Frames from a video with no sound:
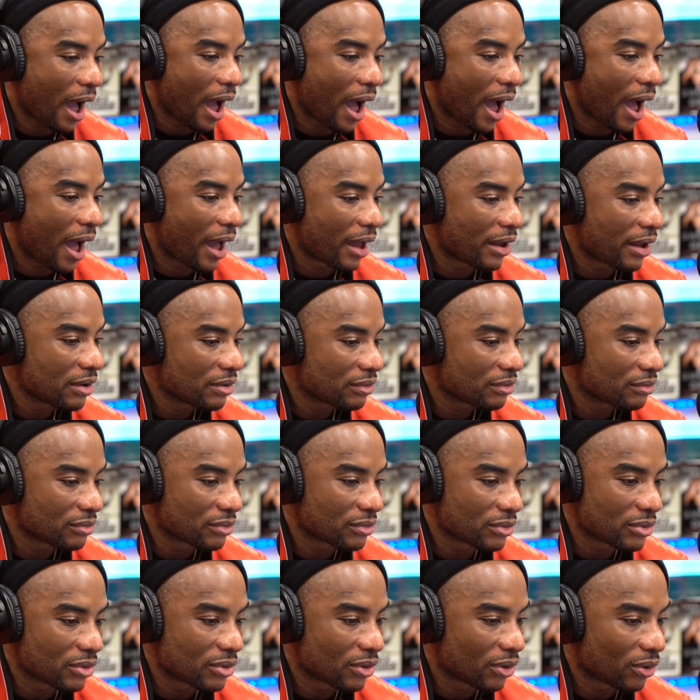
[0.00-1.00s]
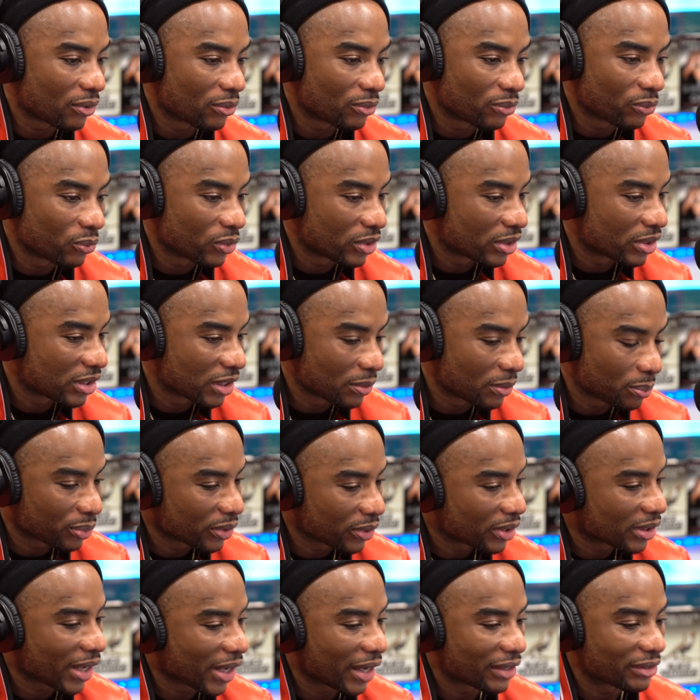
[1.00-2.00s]
I, you know, would
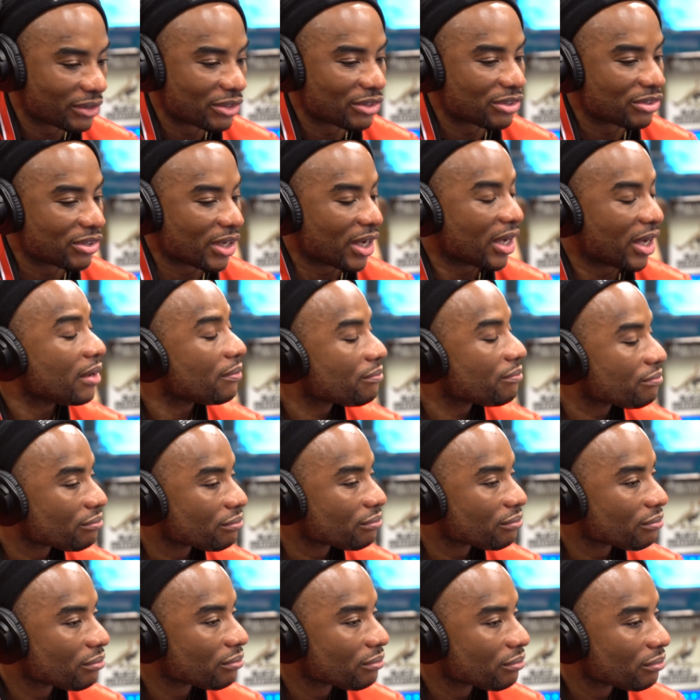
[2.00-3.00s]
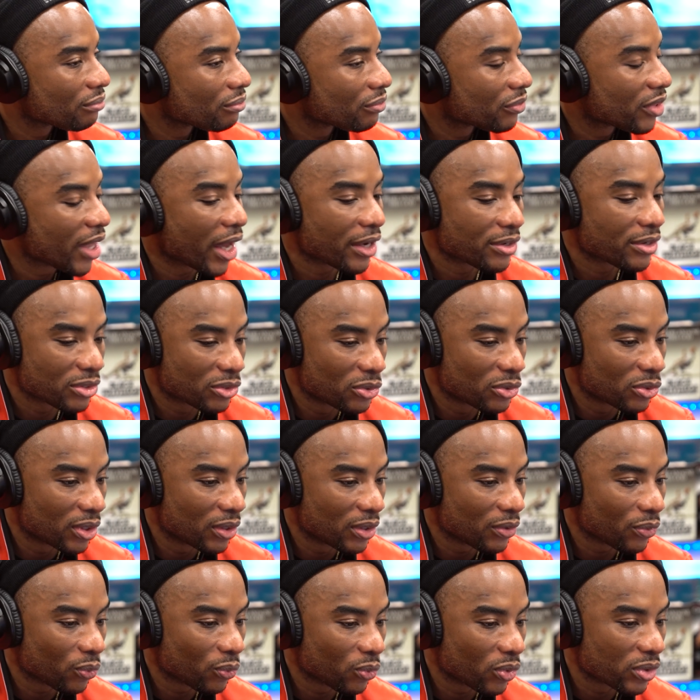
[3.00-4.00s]
simply like to say that
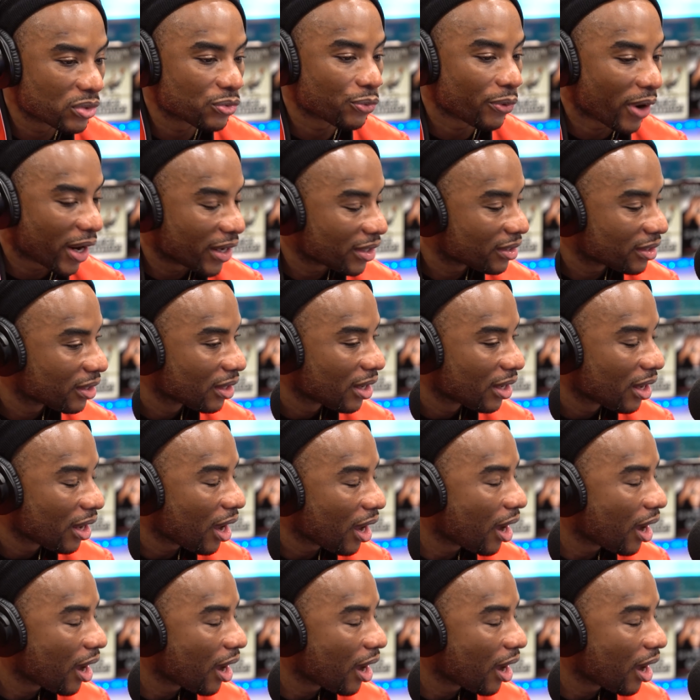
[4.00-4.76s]
student was right.